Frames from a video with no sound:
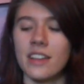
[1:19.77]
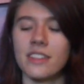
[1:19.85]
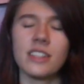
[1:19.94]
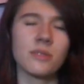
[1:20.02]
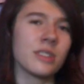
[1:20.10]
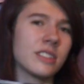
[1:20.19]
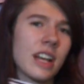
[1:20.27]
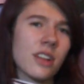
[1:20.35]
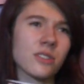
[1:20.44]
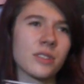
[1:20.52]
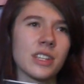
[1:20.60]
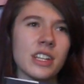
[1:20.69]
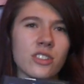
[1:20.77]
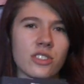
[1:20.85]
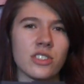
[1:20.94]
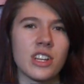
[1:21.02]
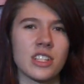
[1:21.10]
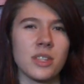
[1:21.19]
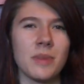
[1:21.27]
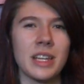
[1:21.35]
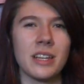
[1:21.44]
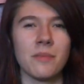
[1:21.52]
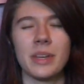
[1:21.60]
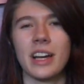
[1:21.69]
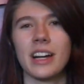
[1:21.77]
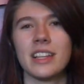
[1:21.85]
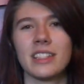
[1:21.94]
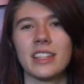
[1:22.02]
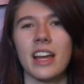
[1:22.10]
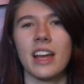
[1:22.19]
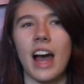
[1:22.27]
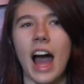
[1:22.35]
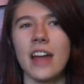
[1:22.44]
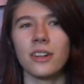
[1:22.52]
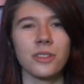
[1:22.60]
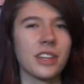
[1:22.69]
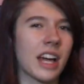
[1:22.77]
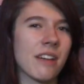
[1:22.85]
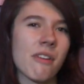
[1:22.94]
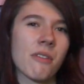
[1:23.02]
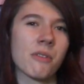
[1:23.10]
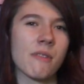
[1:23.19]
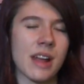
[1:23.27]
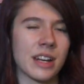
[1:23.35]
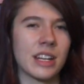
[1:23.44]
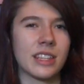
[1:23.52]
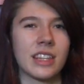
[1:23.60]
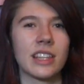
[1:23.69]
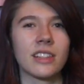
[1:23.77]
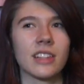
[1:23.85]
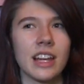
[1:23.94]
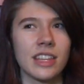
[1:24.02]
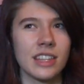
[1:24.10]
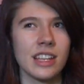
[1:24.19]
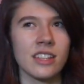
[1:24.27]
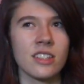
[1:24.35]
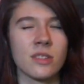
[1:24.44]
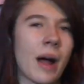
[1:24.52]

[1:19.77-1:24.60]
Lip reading: This one sounds really interesting to me because I don't think I've ever read anything like this.